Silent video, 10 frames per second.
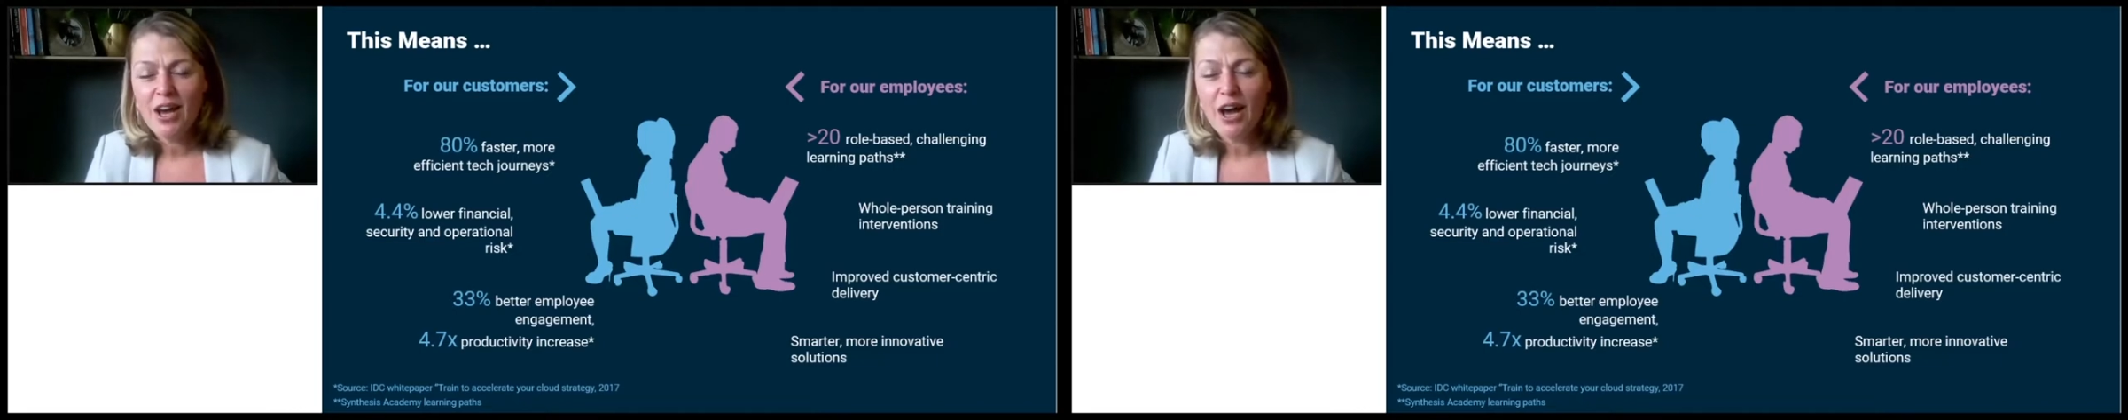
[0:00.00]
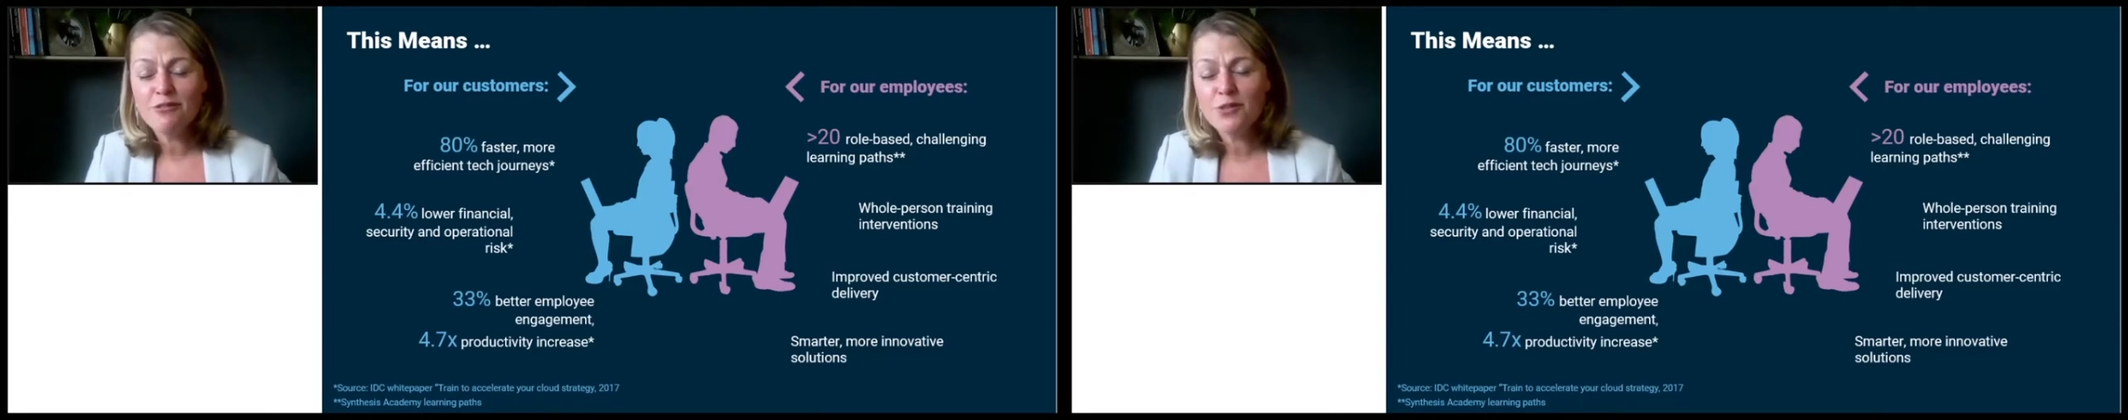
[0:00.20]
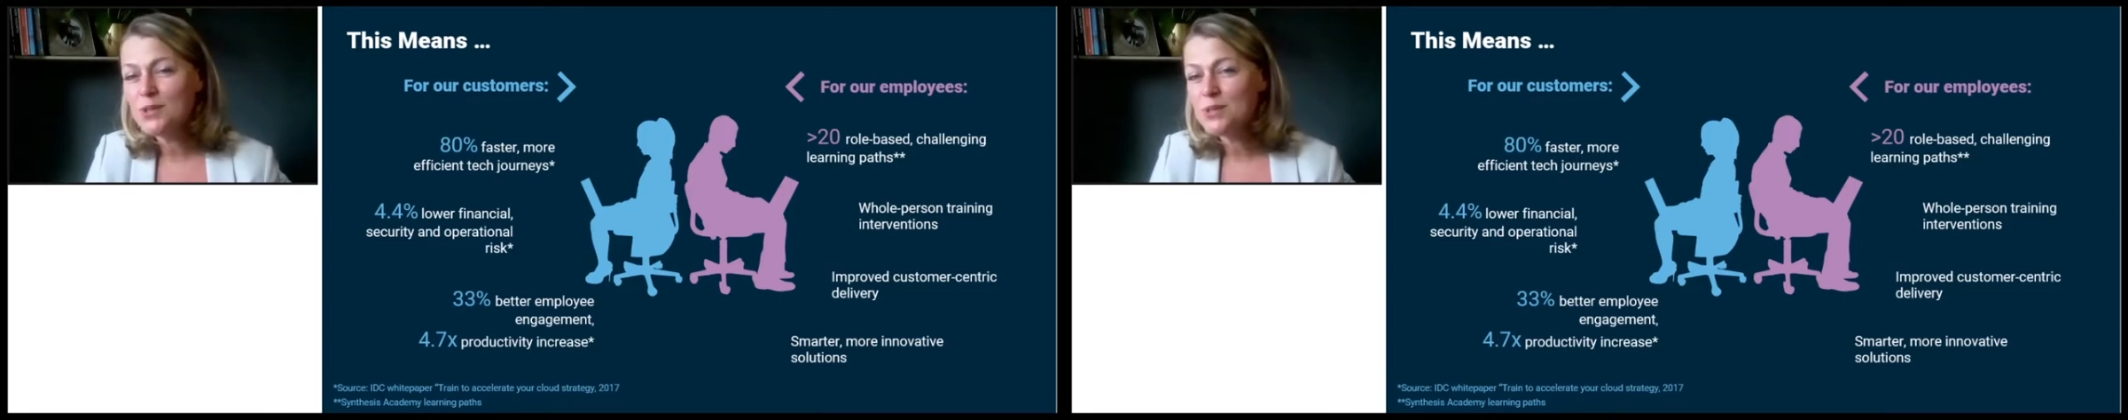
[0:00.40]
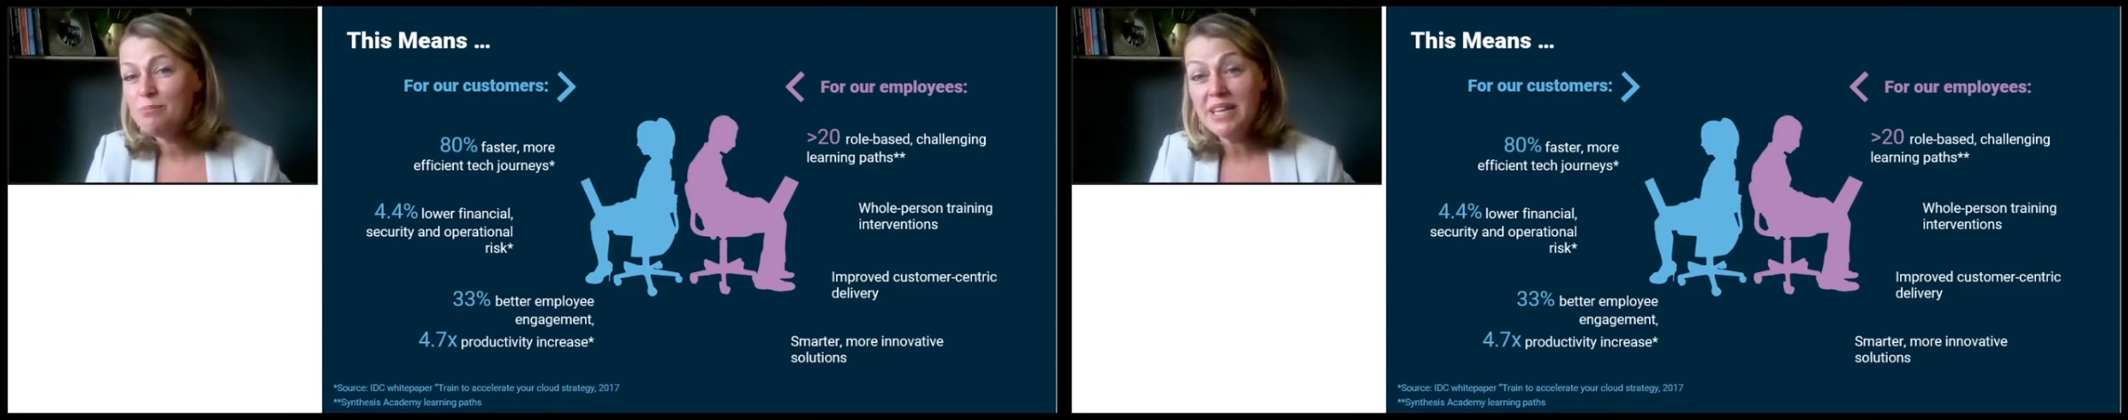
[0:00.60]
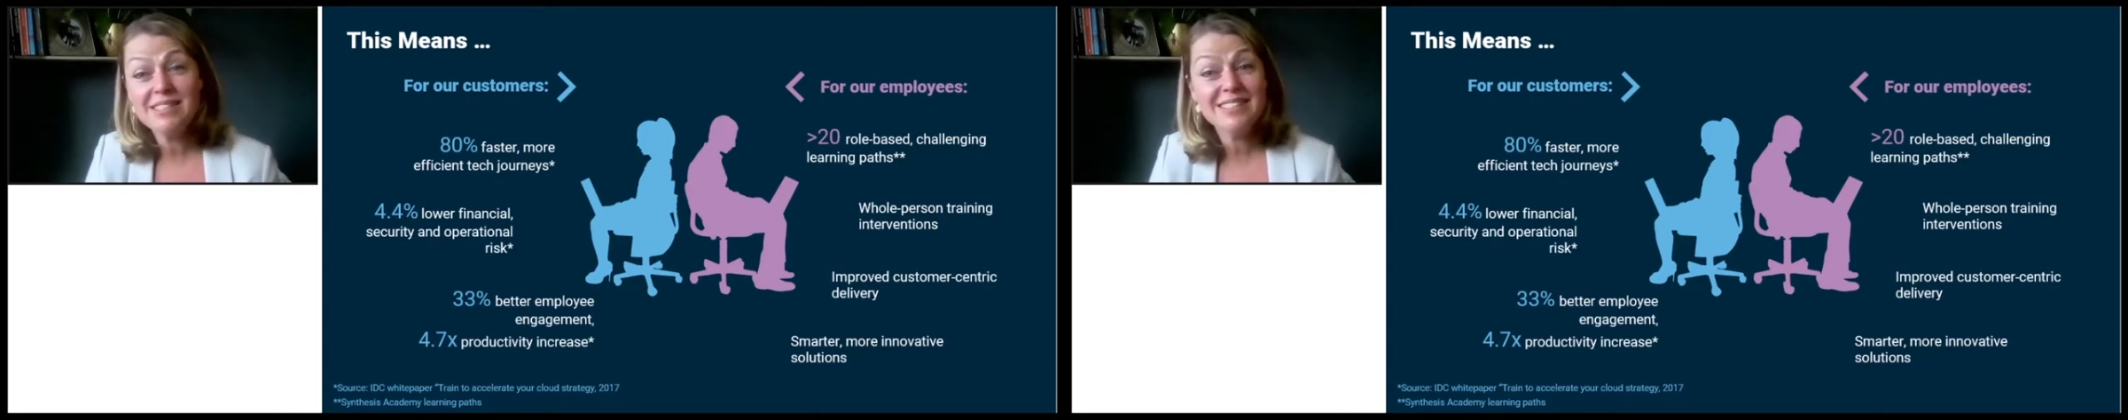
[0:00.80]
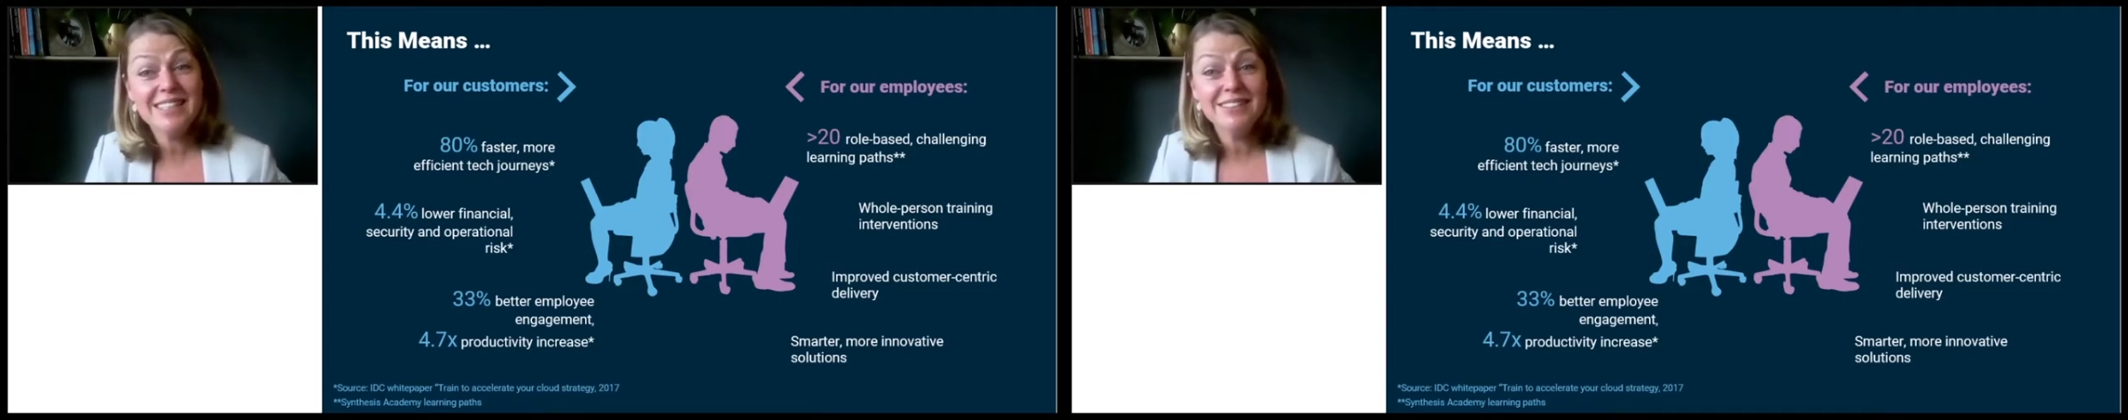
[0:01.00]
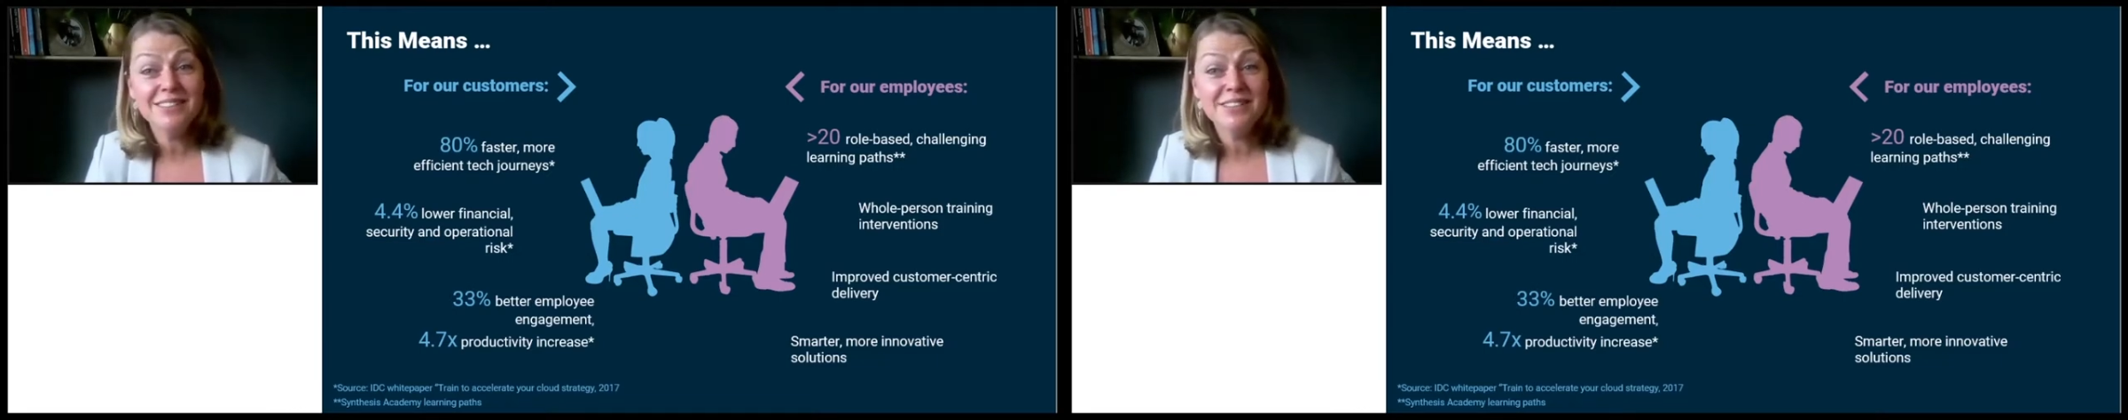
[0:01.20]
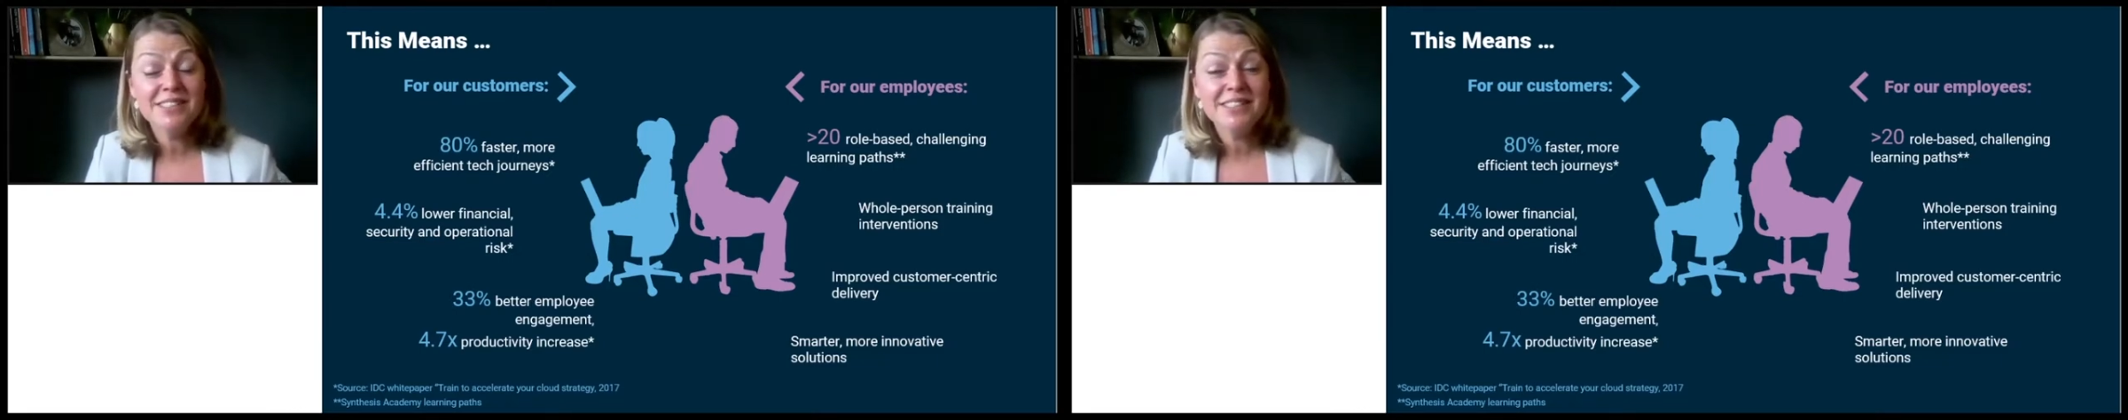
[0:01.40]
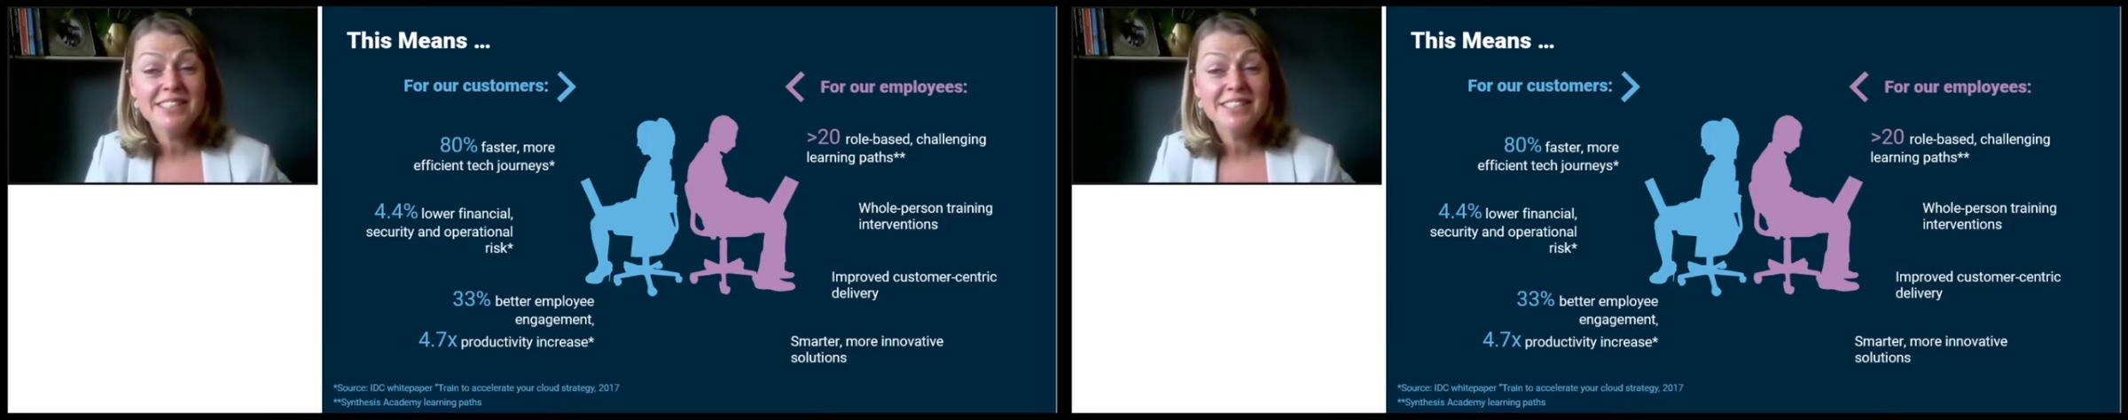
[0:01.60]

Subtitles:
Of course, better skilled